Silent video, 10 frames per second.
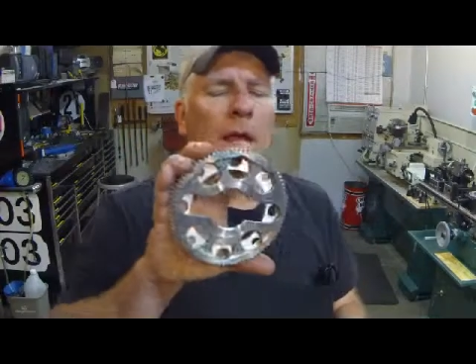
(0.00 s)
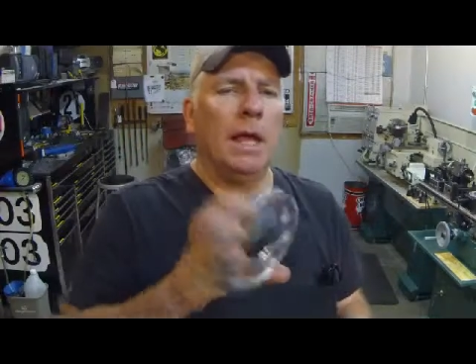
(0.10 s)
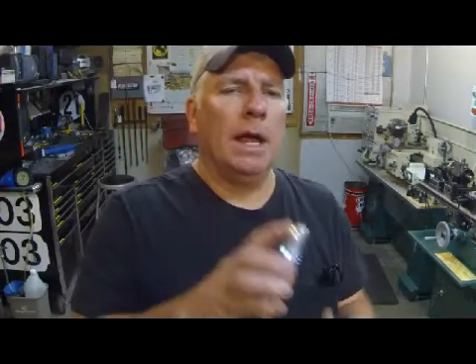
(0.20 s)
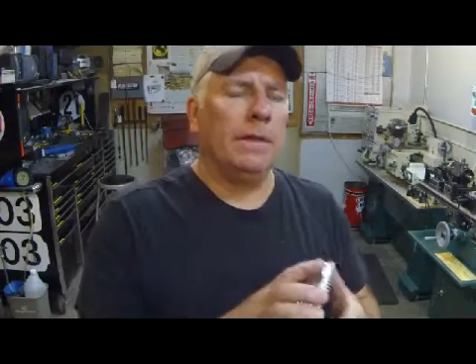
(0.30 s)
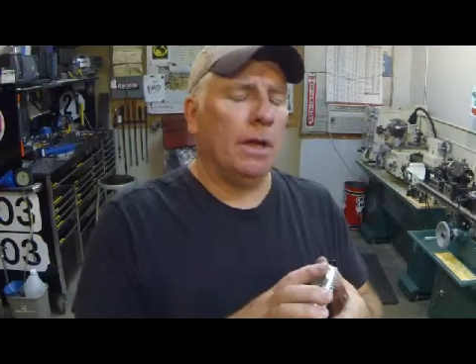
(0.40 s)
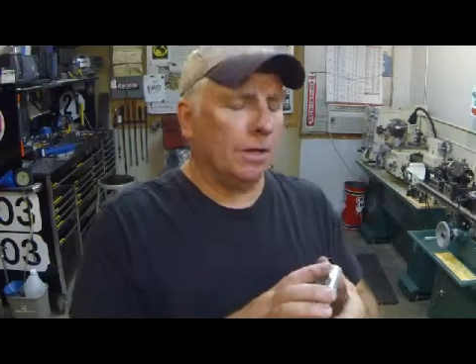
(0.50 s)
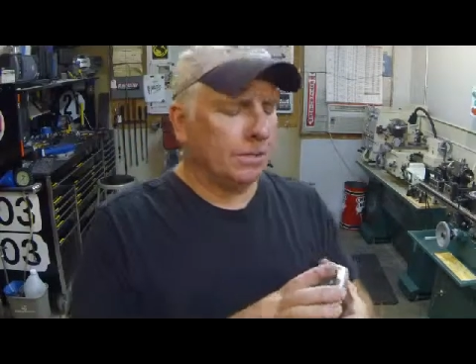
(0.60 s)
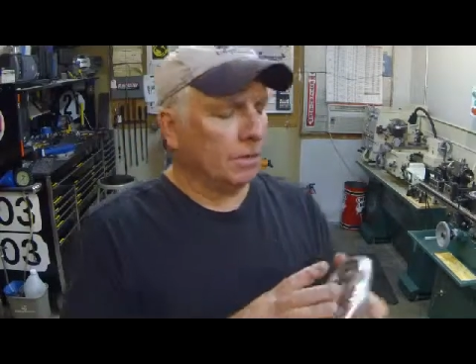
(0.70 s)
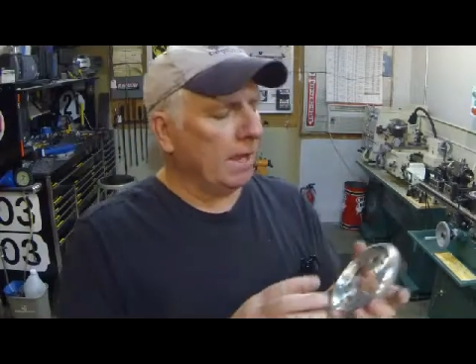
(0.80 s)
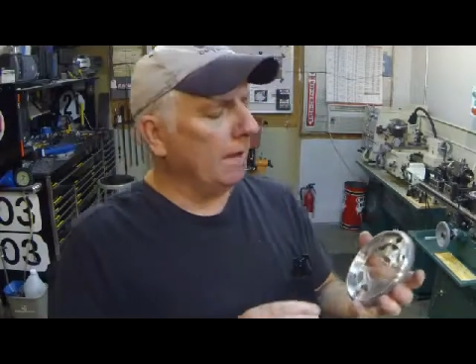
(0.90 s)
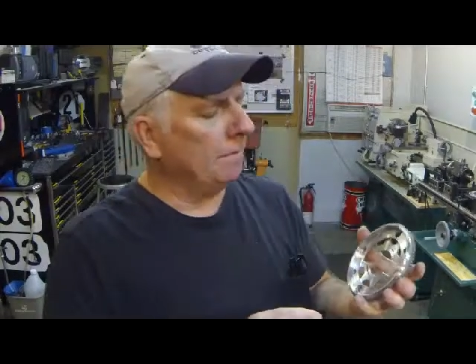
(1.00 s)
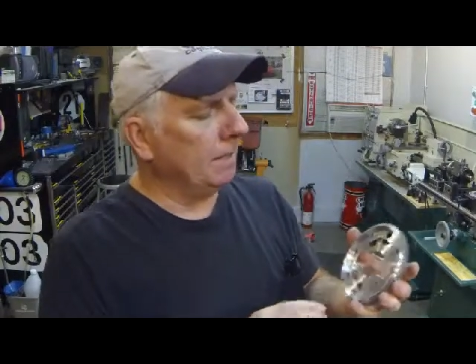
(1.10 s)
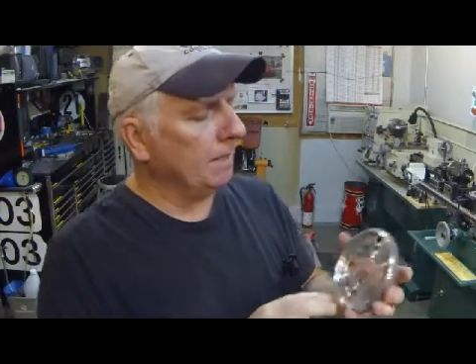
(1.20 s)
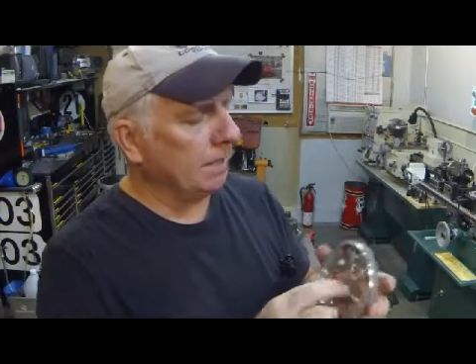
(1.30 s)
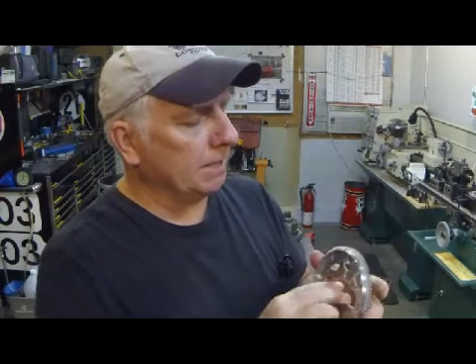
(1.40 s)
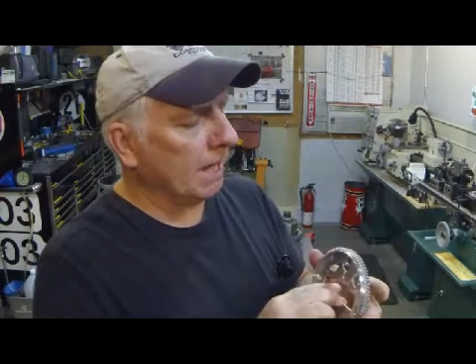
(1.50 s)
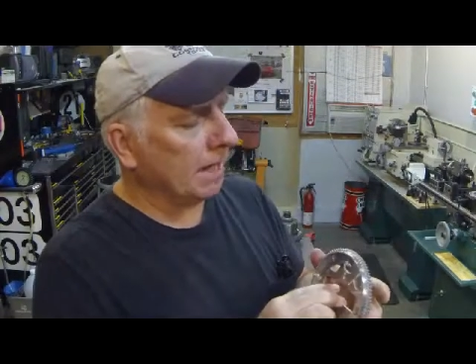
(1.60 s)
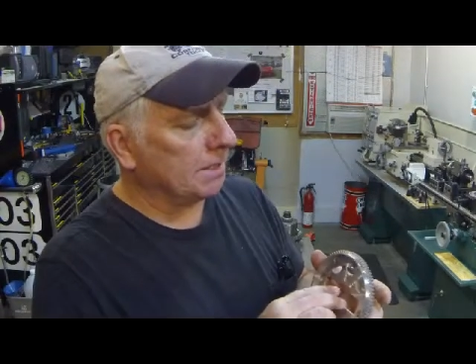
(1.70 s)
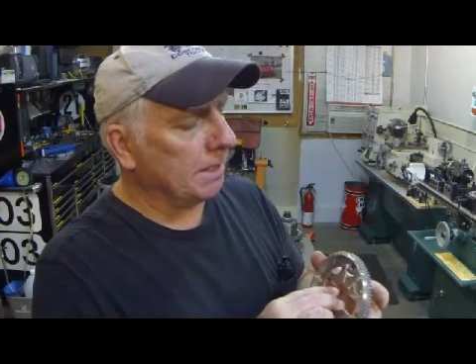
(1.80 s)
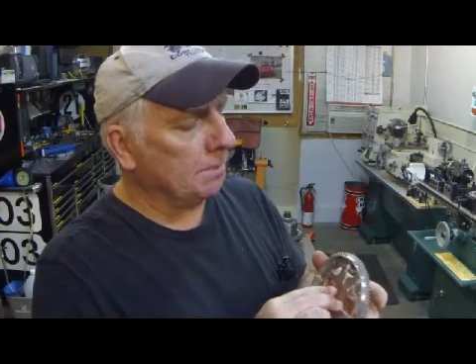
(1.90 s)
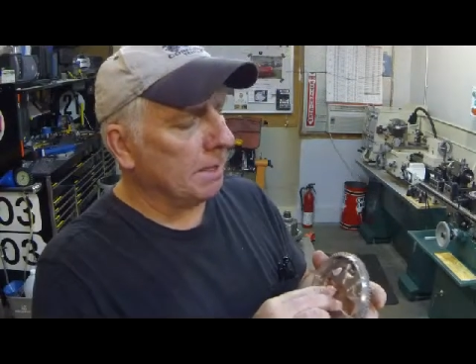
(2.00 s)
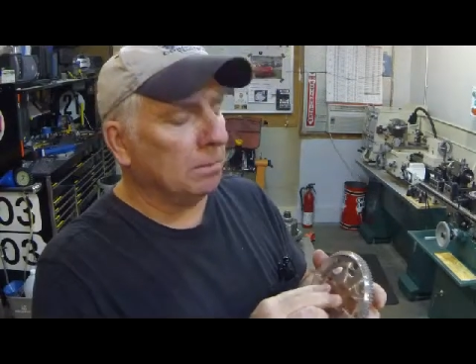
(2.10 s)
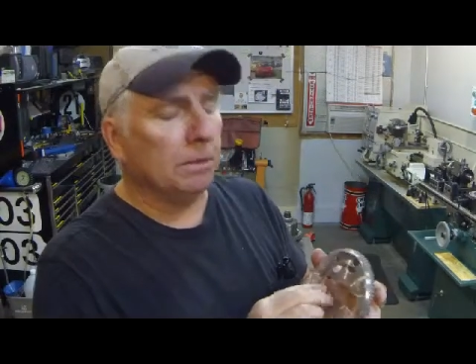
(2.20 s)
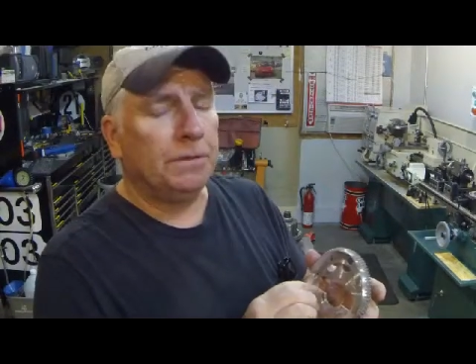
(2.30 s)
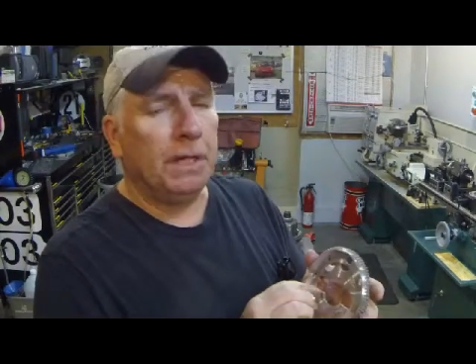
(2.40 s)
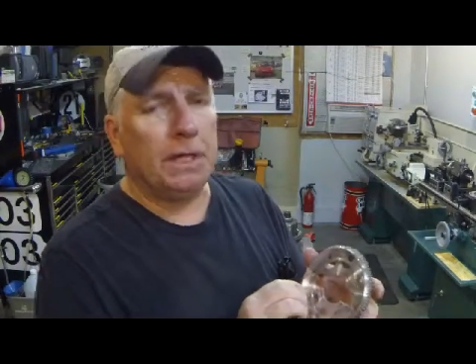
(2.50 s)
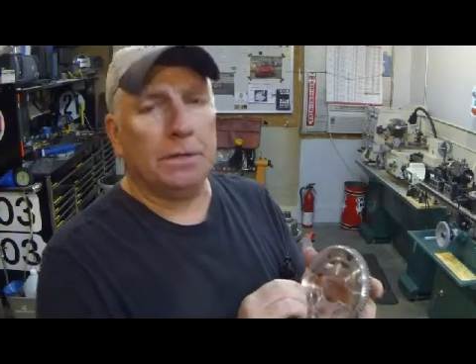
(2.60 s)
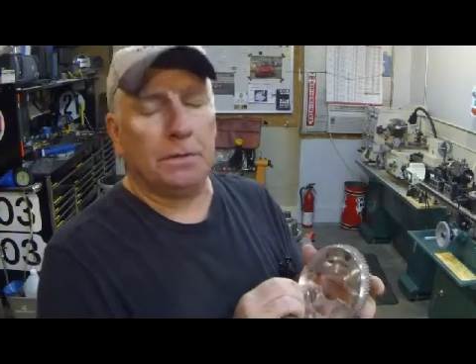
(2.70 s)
and they also have the exact same number of teeth.